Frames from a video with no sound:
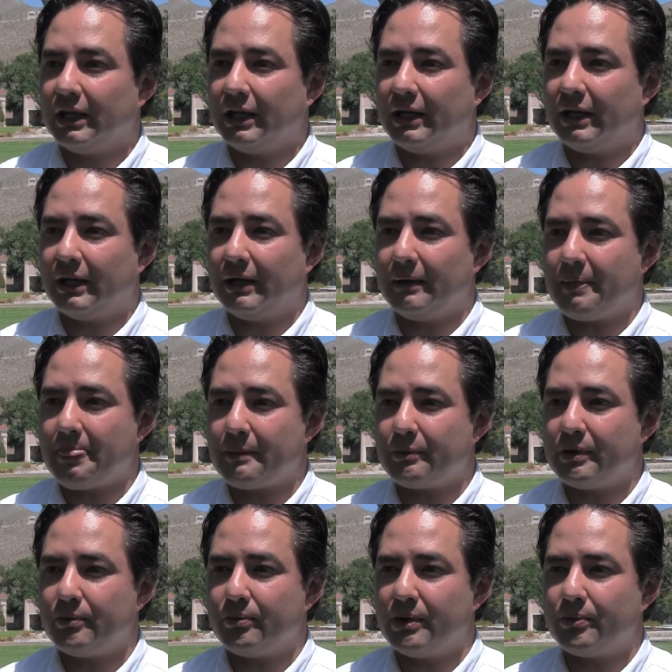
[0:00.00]
Uh,
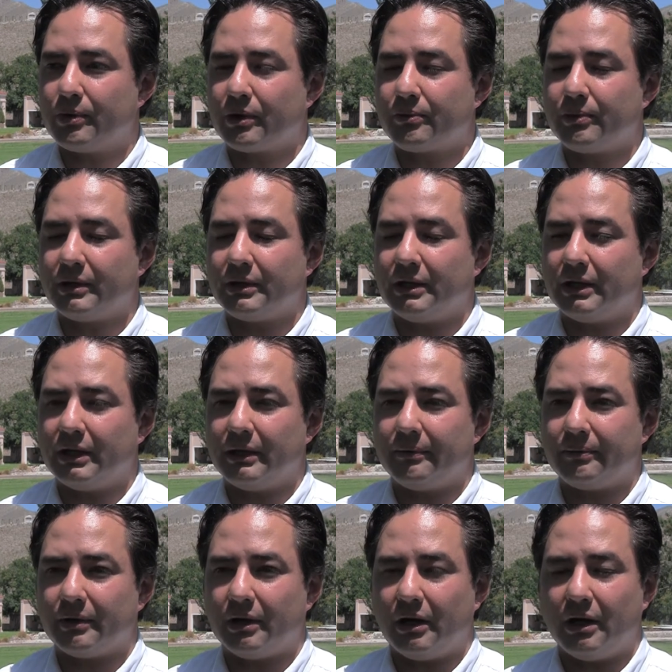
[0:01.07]
we, we work with uh,
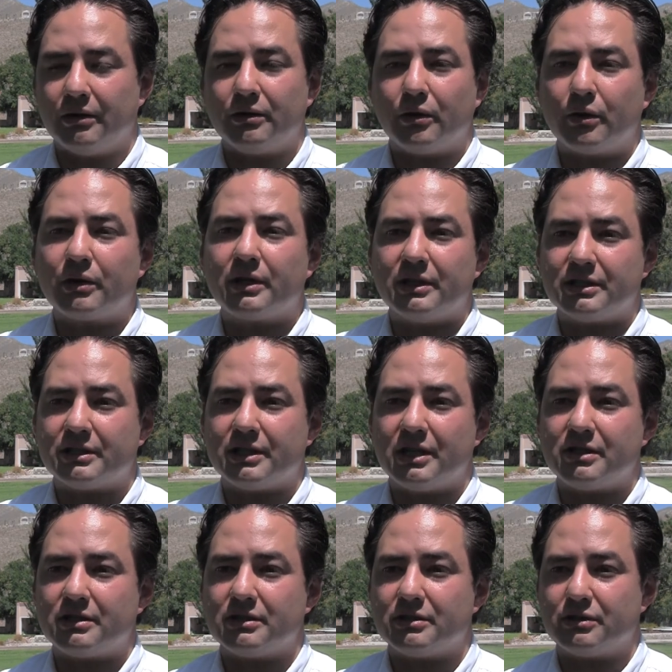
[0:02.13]
other
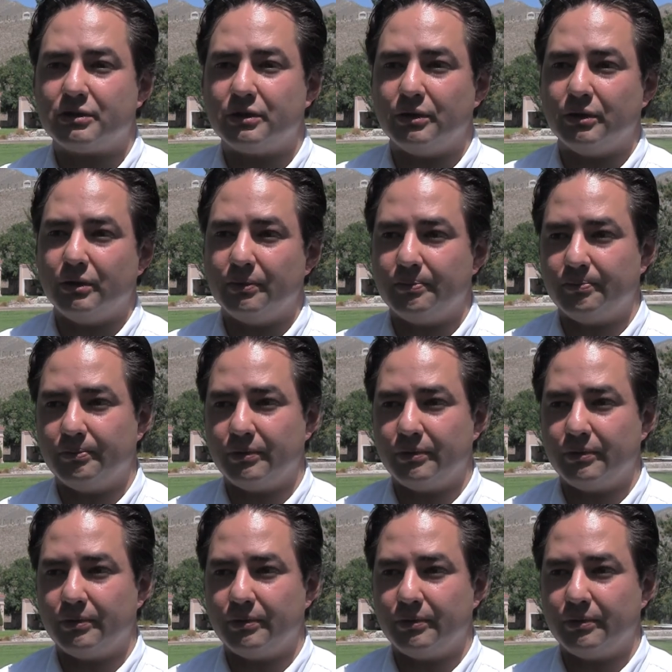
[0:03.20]
organizations to,